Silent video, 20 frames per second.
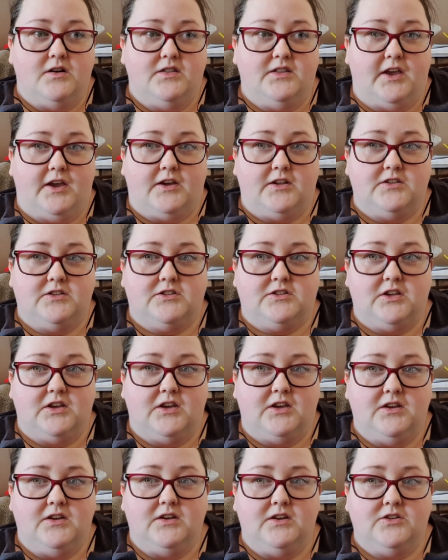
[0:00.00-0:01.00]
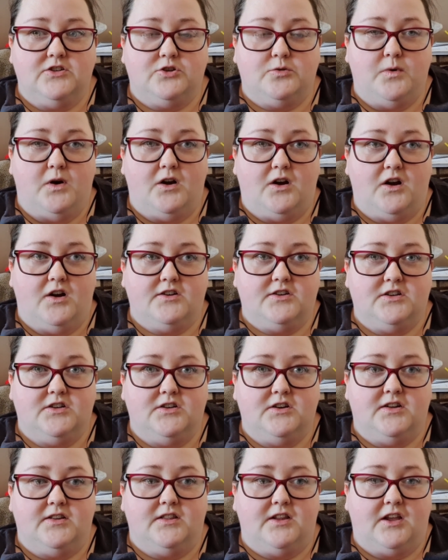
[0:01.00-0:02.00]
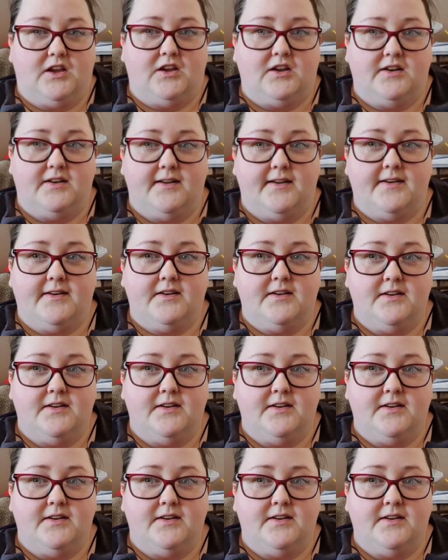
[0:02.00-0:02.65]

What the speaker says: they can see into our garden, and they can